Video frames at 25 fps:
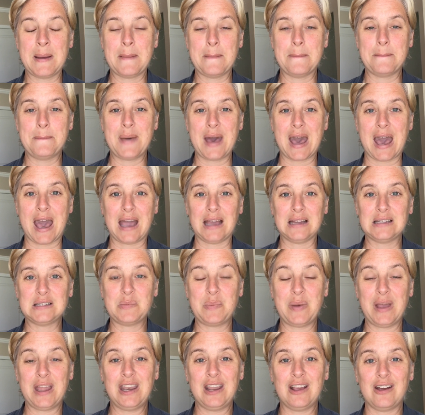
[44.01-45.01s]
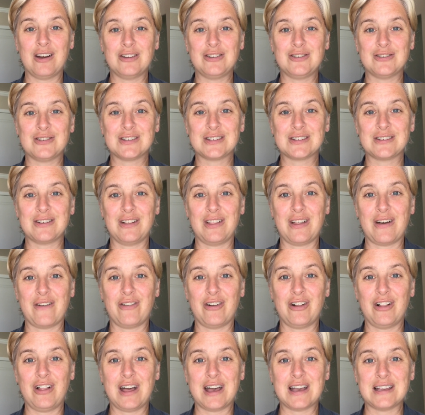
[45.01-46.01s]
bag, depending on your skill
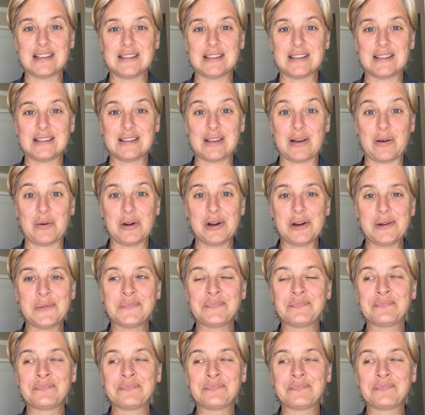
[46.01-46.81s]
level as a sewer.